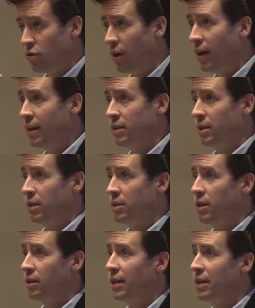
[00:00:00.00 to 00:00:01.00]
trying to
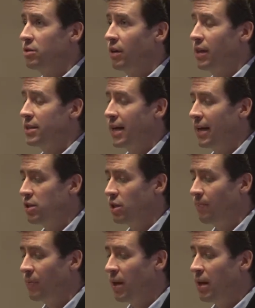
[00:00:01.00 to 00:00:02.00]
conduct that
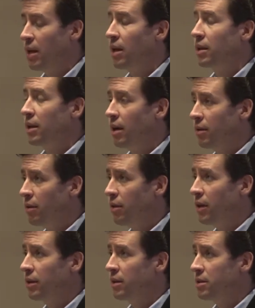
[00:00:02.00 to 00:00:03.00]
transaction. The other
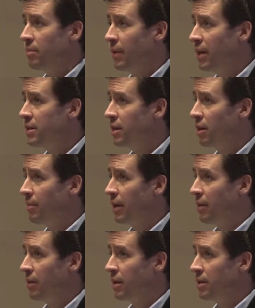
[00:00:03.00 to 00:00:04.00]
thing that's amazing
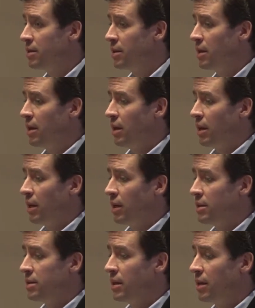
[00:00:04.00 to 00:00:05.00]
about this
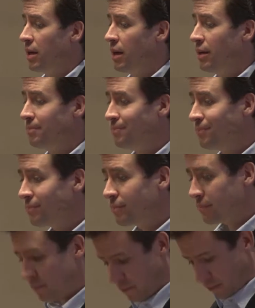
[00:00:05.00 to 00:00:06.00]
is
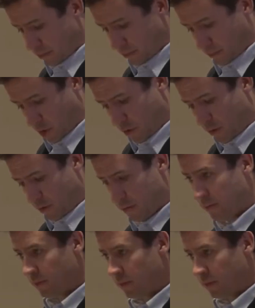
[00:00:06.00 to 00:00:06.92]
we